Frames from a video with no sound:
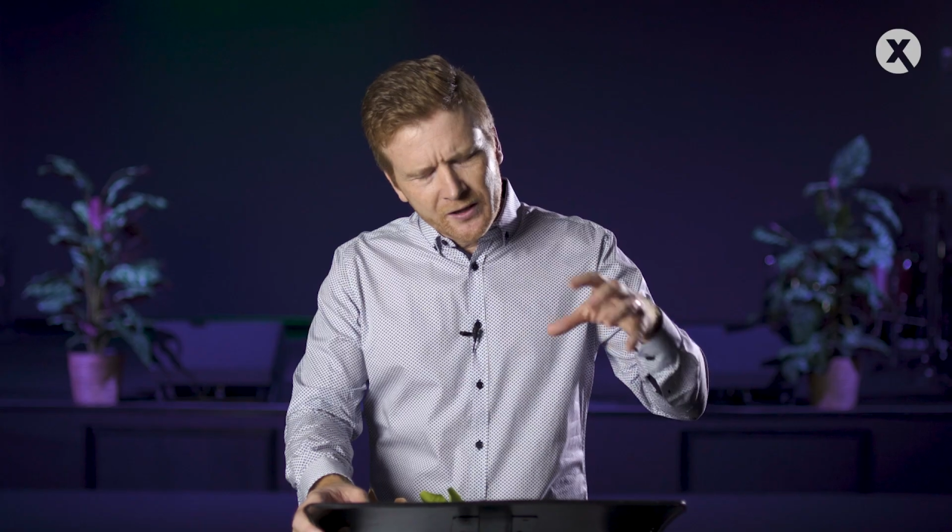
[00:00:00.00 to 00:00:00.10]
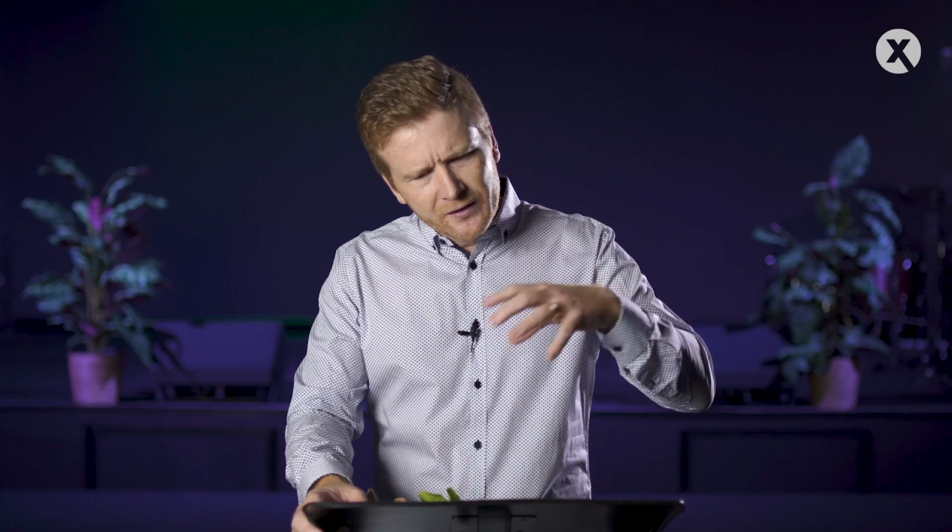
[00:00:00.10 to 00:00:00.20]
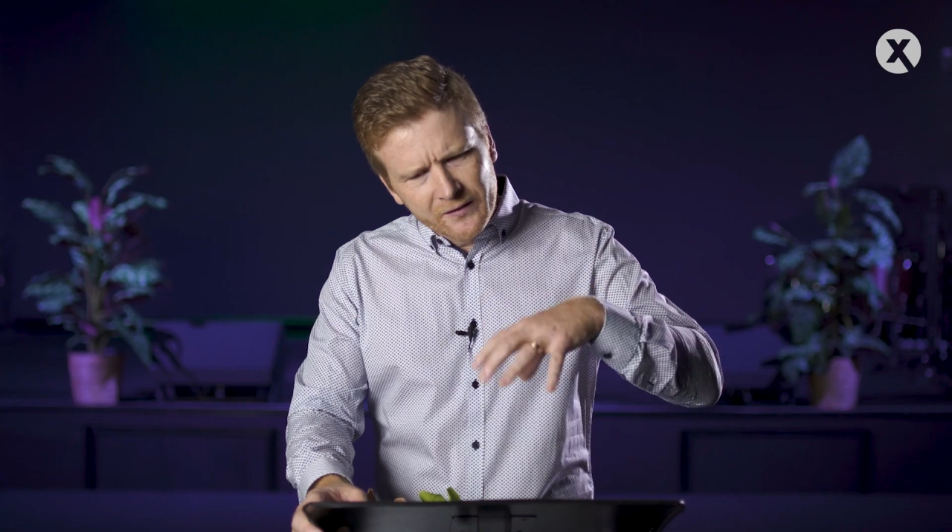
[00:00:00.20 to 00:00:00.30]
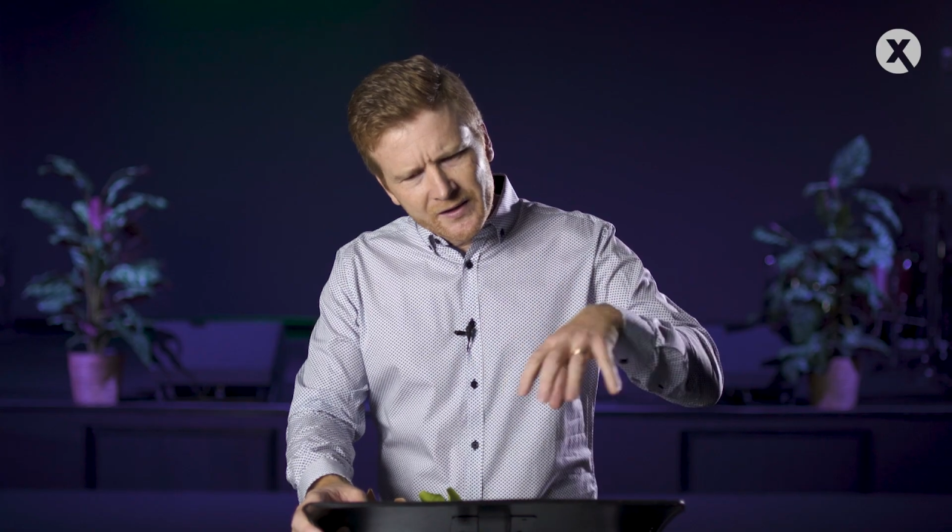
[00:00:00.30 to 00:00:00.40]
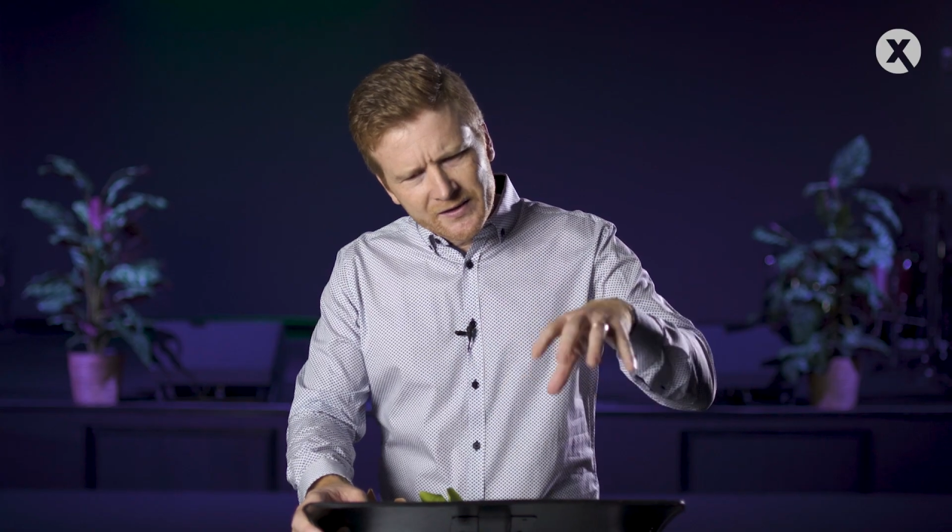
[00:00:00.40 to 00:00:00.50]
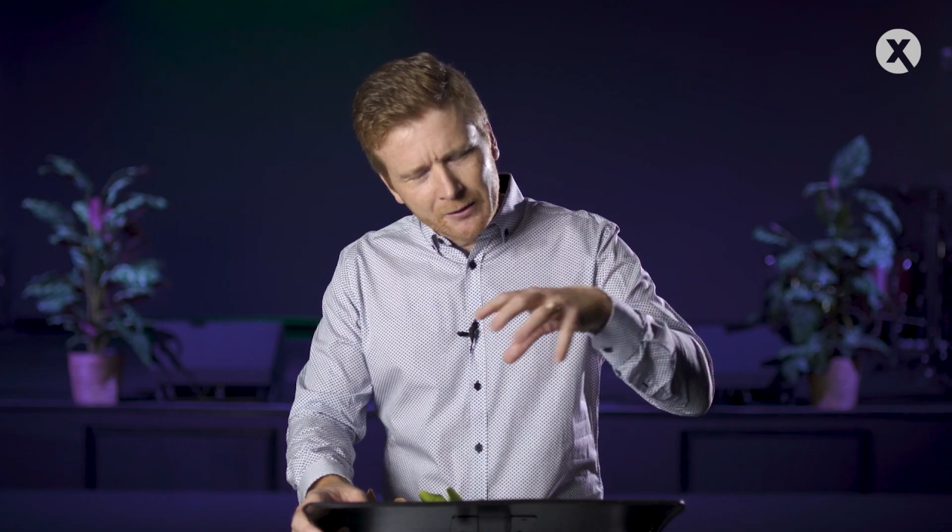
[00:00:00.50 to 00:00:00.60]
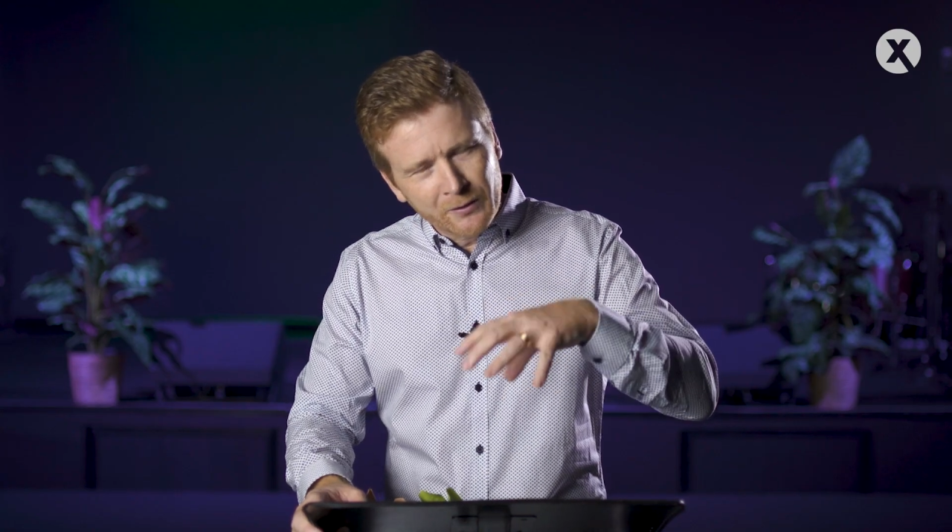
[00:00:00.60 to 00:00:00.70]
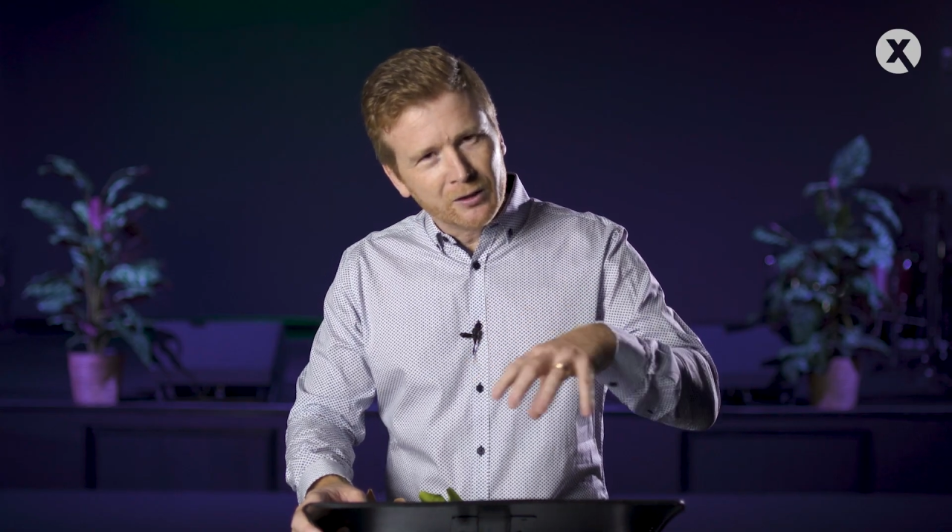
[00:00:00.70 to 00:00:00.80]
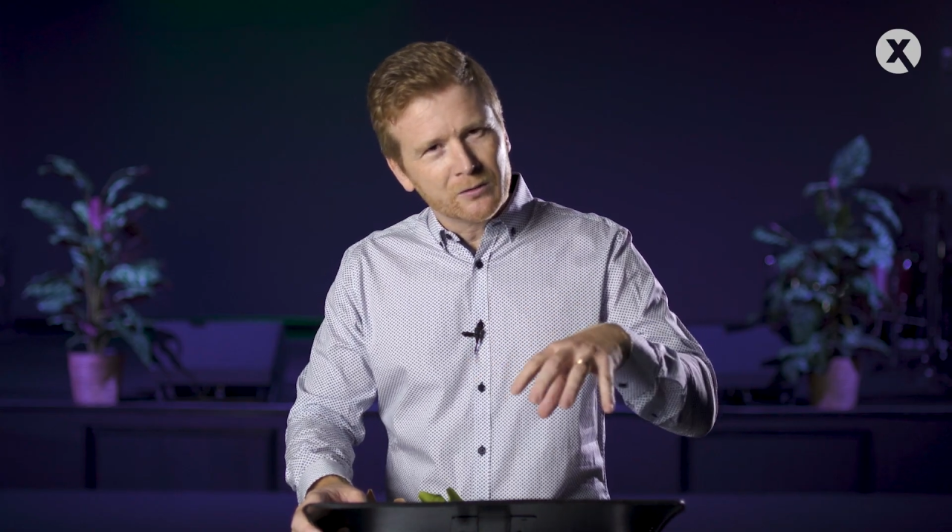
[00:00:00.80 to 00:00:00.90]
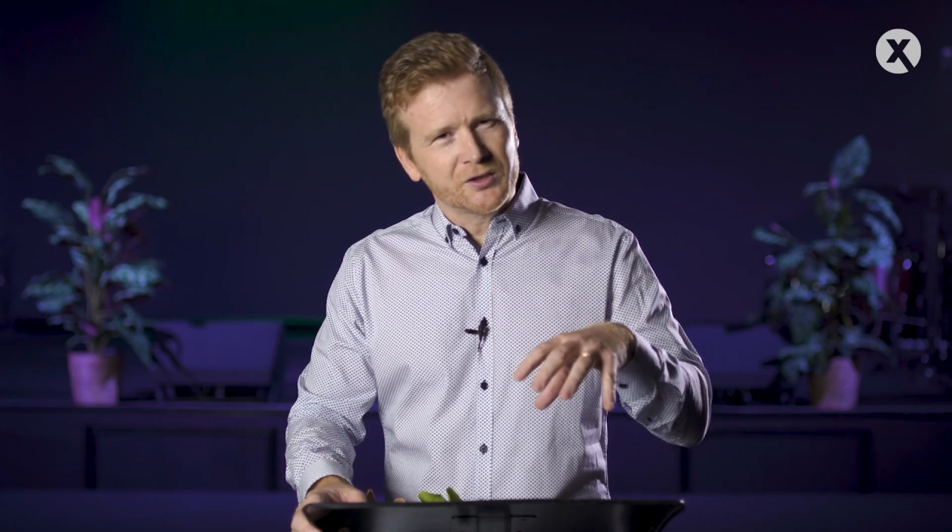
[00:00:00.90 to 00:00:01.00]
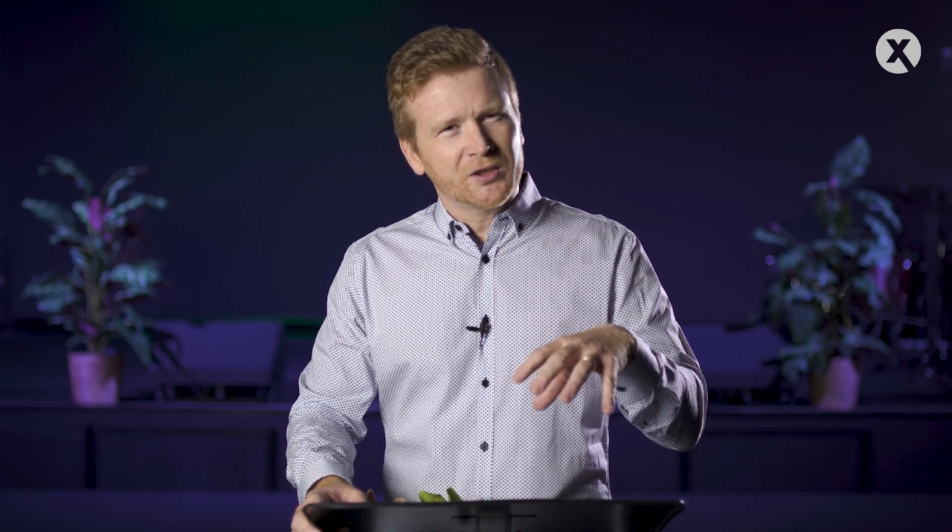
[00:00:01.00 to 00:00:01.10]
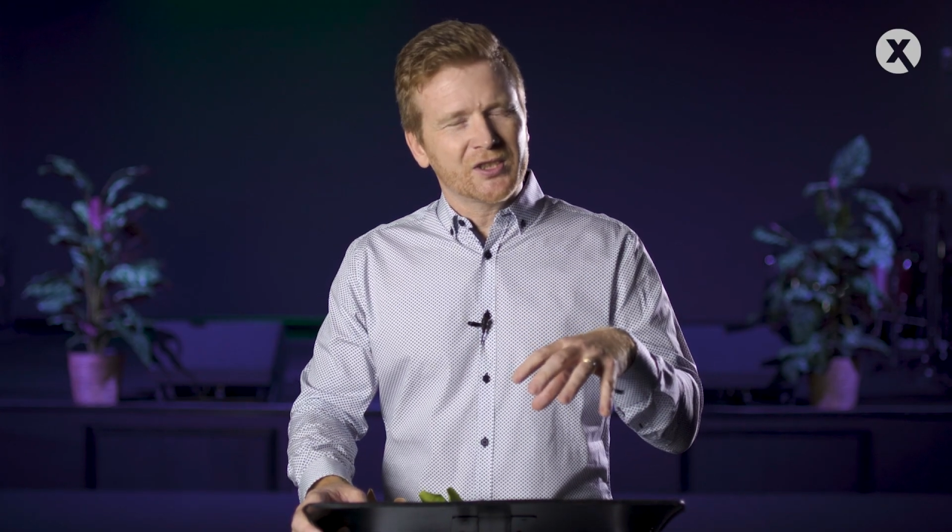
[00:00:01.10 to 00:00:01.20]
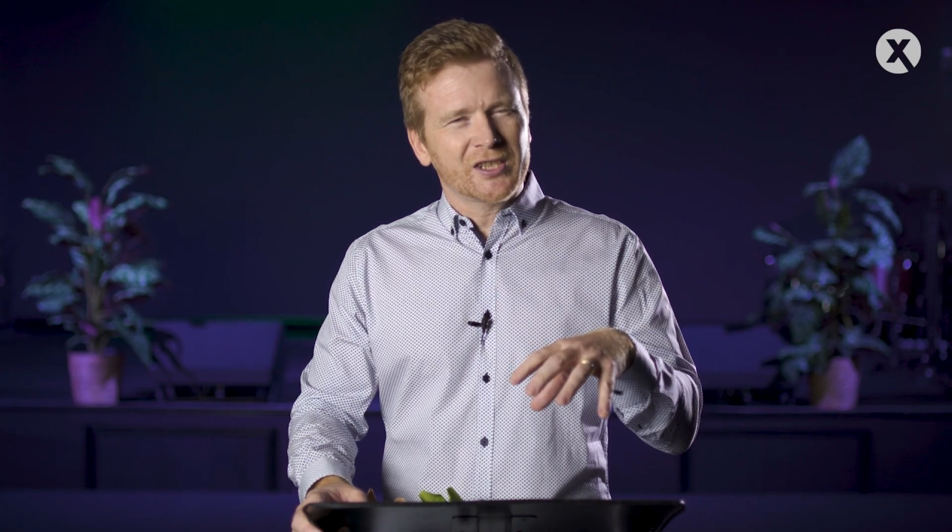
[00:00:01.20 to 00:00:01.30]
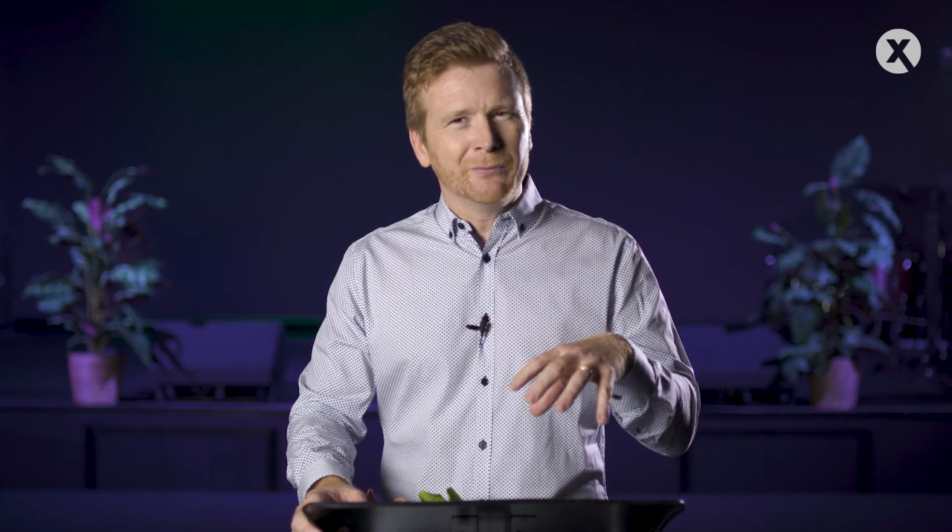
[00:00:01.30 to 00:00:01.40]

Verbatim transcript: to this thing we call church,